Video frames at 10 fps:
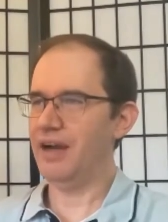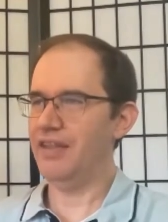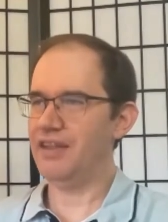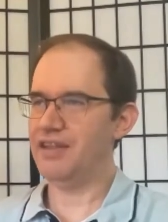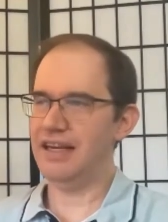I
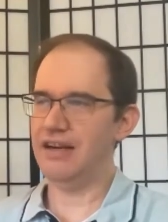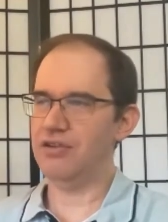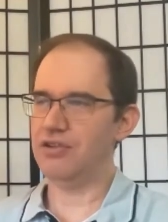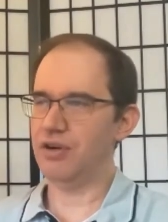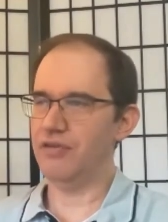think the standard
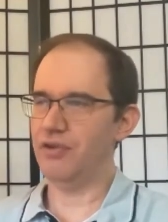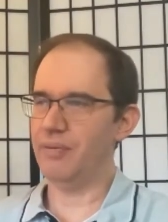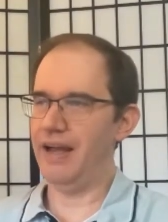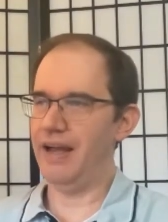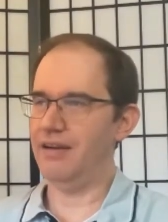story
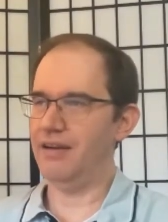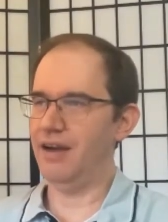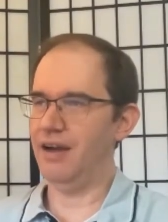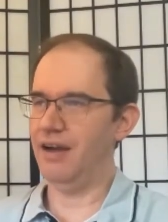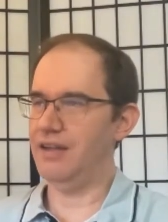format
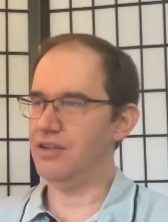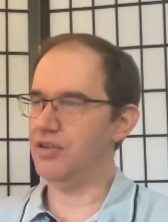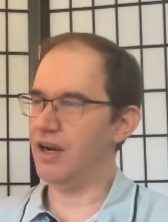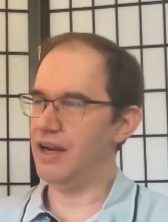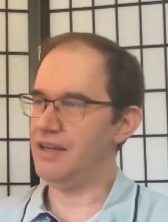is a
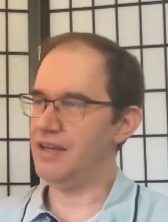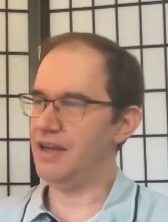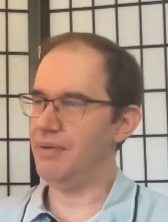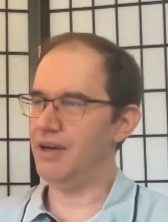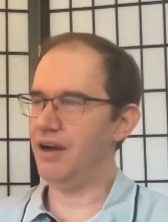good
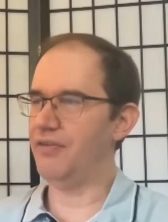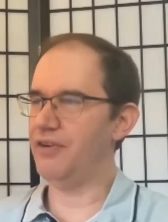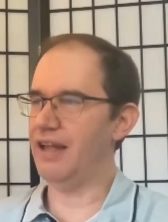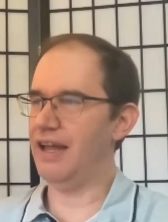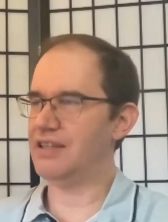idea, but it
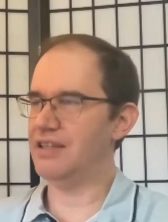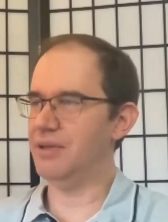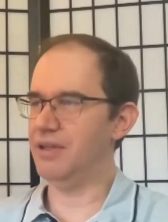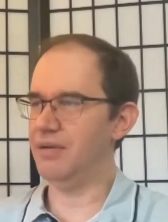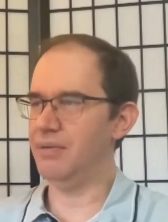often lacks the
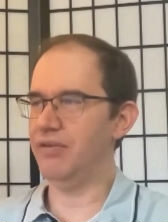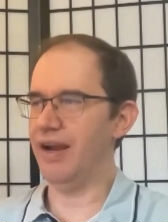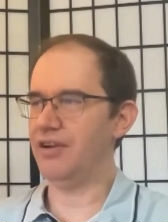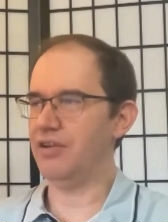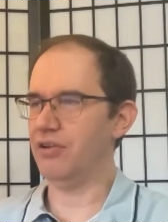ability to be
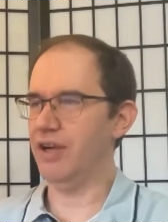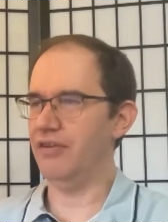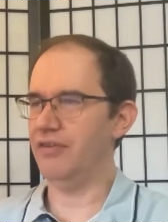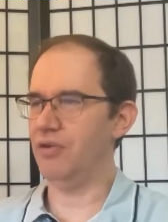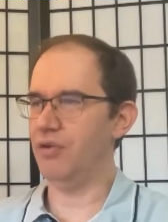granular
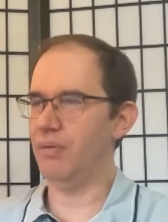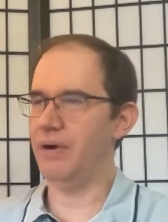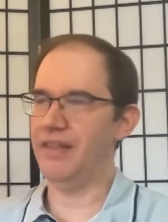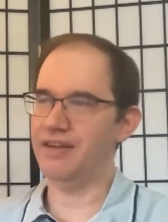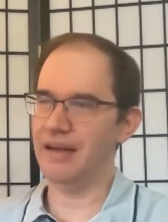enough, or
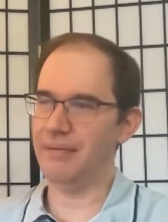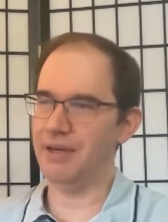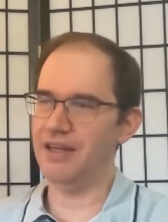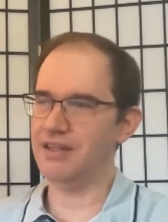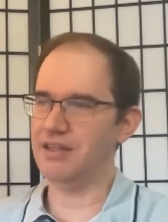by the time it
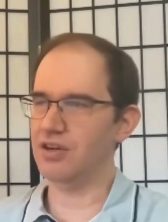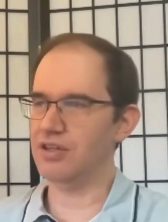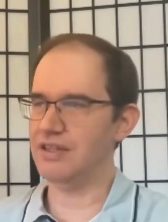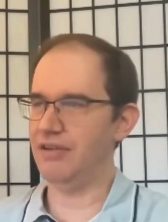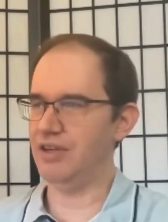is, it
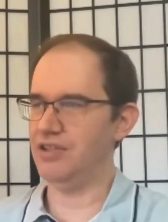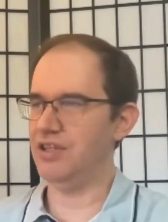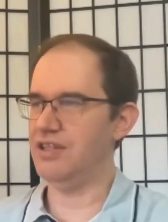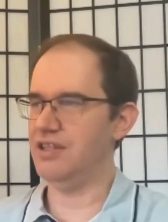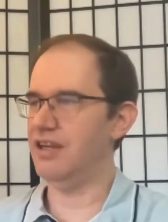starts sounding
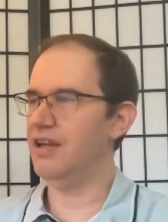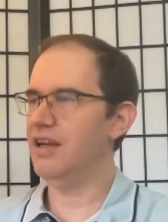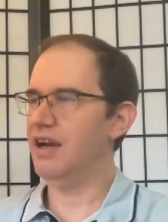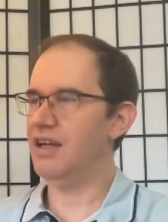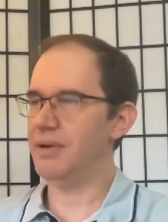cheesy,
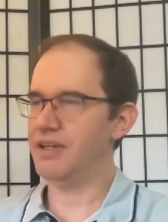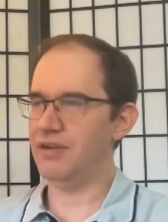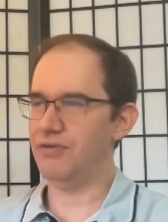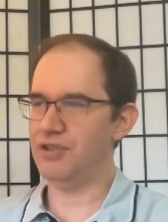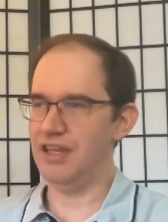
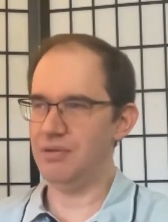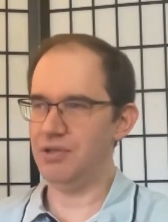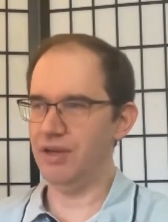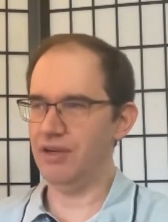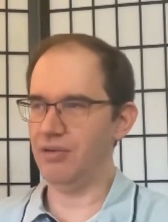especially for teams
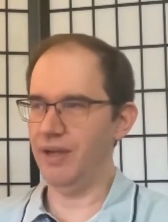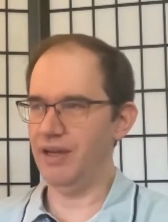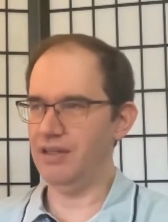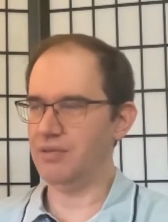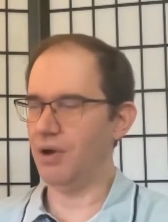who
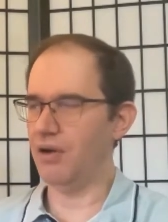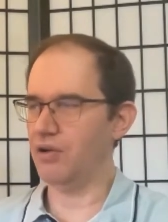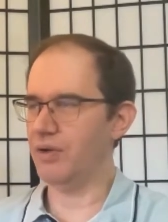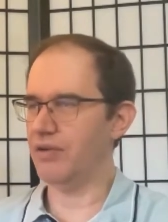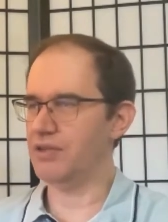increment in smaller,
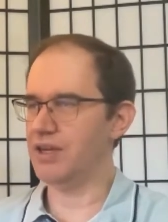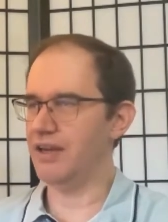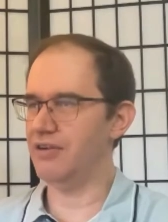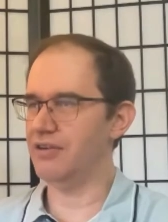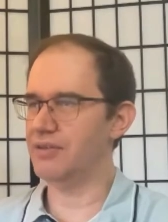quicker
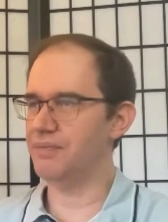cycles.